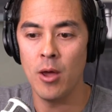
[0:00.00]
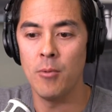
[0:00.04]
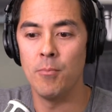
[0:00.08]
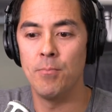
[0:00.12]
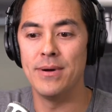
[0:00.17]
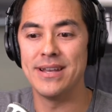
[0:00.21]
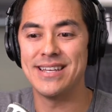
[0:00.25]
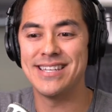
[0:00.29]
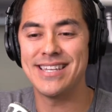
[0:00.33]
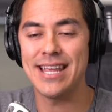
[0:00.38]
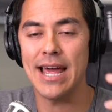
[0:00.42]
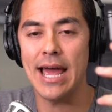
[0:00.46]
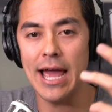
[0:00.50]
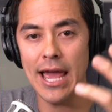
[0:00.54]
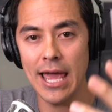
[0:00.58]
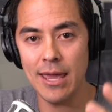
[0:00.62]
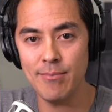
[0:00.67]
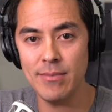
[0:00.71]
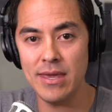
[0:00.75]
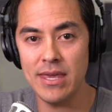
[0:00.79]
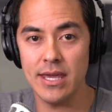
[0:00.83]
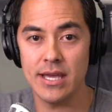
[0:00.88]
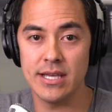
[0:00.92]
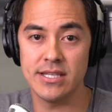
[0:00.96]
but
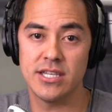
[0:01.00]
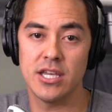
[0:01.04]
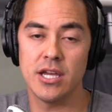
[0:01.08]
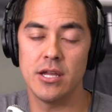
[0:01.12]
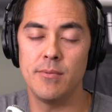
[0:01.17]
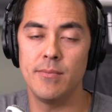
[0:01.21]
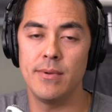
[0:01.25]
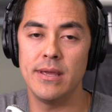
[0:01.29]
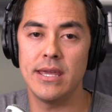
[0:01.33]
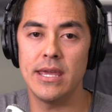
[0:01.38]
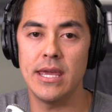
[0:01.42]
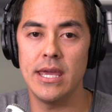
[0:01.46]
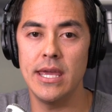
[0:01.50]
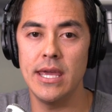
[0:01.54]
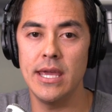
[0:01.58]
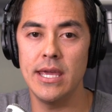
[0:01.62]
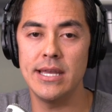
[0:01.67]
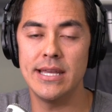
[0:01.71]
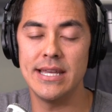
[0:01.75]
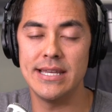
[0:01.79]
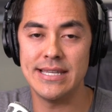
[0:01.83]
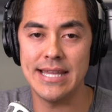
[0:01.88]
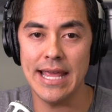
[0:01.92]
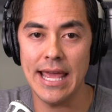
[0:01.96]
timing is going to be key
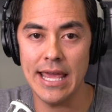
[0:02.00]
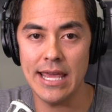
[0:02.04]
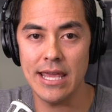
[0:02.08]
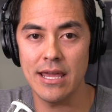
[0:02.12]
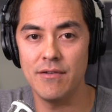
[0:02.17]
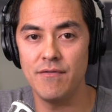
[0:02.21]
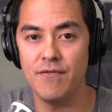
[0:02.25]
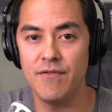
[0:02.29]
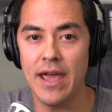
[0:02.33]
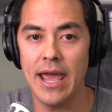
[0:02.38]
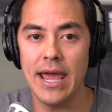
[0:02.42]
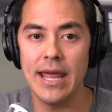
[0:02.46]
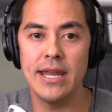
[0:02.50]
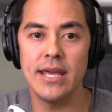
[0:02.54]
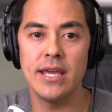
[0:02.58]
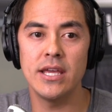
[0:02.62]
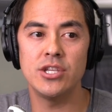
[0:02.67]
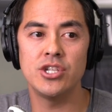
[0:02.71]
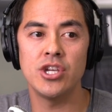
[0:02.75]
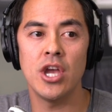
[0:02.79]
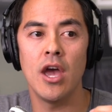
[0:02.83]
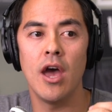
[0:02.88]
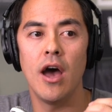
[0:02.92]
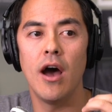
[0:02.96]
to take
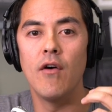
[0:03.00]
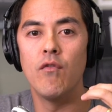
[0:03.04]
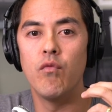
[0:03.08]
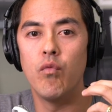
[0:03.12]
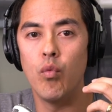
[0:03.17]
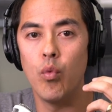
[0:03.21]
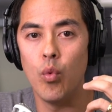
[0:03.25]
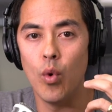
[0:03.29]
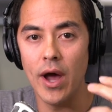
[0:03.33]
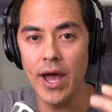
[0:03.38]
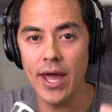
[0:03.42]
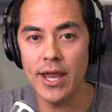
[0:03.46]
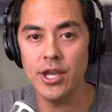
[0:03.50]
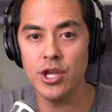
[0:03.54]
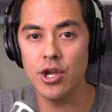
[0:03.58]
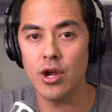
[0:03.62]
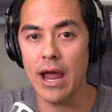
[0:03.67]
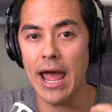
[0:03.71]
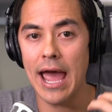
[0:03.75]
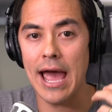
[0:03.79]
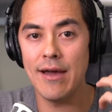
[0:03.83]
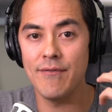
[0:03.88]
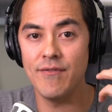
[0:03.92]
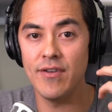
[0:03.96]
advantage of when you're
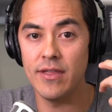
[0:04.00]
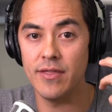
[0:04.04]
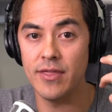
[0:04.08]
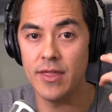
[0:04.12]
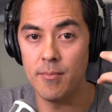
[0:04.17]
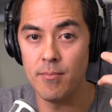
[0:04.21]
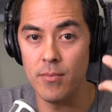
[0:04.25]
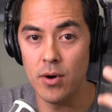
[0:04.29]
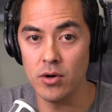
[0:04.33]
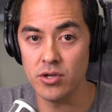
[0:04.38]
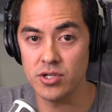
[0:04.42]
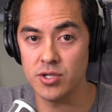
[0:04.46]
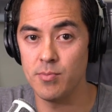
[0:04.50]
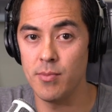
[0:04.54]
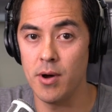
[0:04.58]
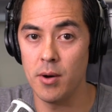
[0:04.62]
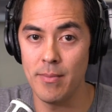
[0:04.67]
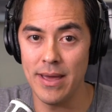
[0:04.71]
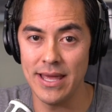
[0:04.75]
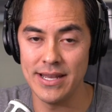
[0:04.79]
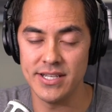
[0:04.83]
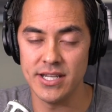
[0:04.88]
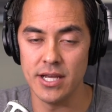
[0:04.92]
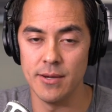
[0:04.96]
having the most
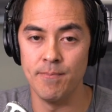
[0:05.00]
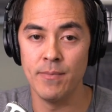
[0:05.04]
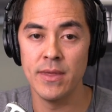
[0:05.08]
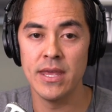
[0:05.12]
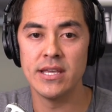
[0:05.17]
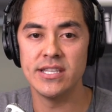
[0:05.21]
momentum.